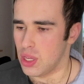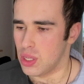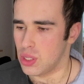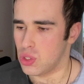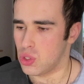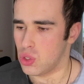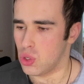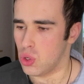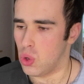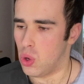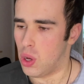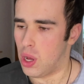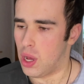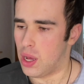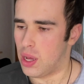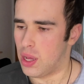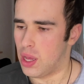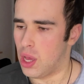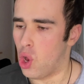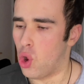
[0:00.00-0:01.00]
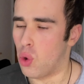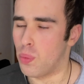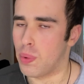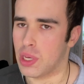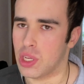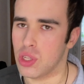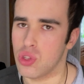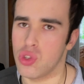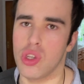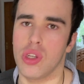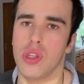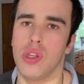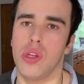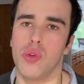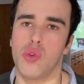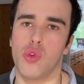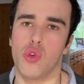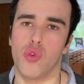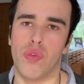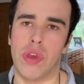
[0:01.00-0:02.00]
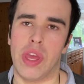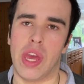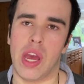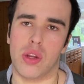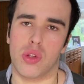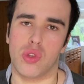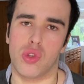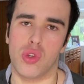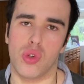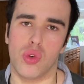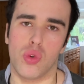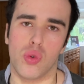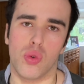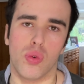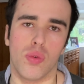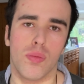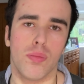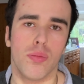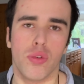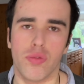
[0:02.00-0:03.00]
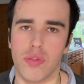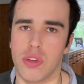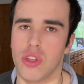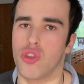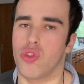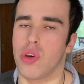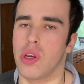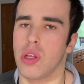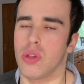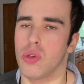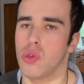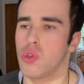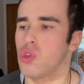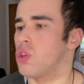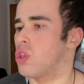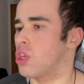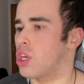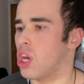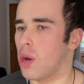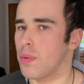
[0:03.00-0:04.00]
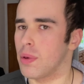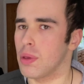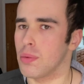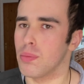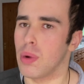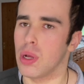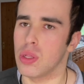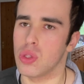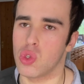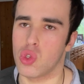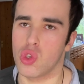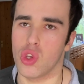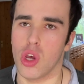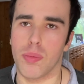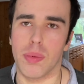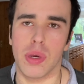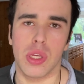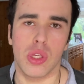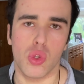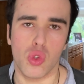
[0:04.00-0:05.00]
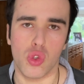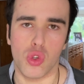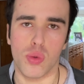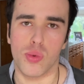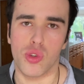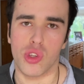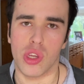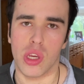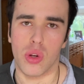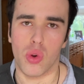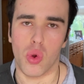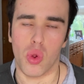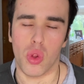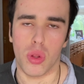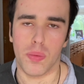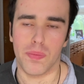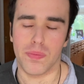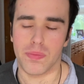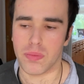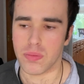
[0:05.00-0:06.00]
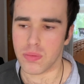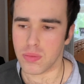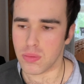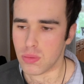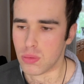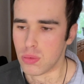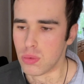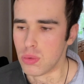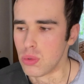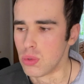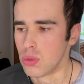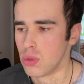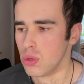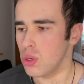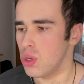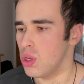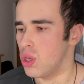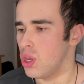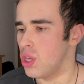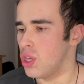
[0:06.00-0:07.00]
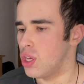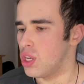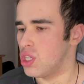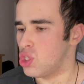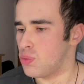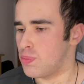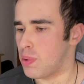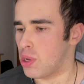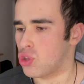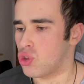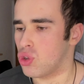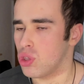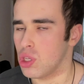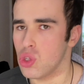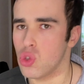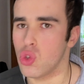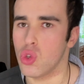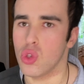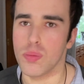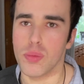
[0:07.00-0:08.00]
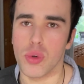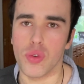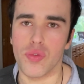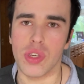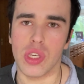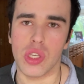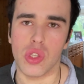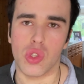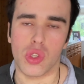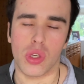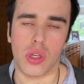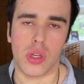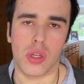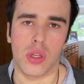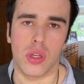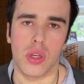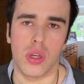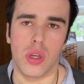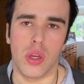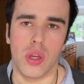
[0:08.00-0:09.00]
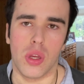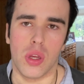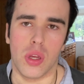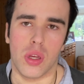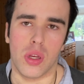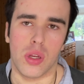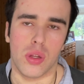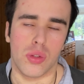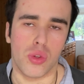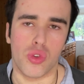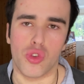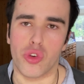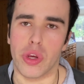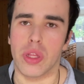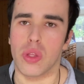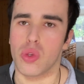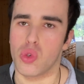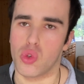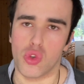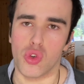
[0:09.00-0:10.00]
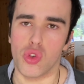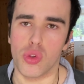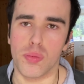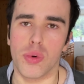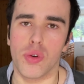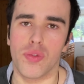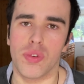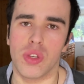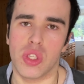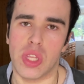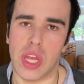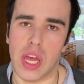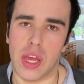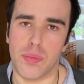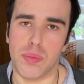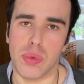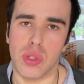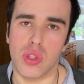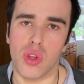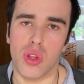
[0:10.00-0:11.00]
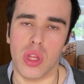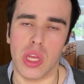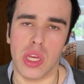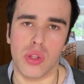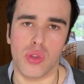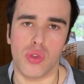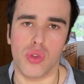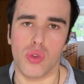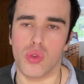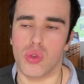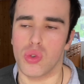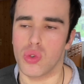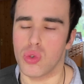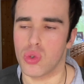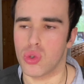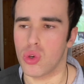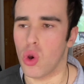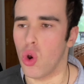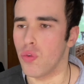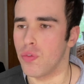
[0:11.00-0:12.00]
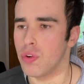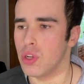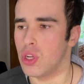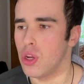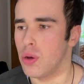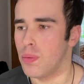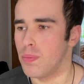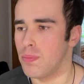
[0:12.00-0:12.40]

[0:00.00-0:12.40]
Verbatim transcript: So I hope I continue to react to movie trailers in the coming months on my YouTube channel, especially to the movies, uh, the trailers to the movies that have been delayed due to COVID.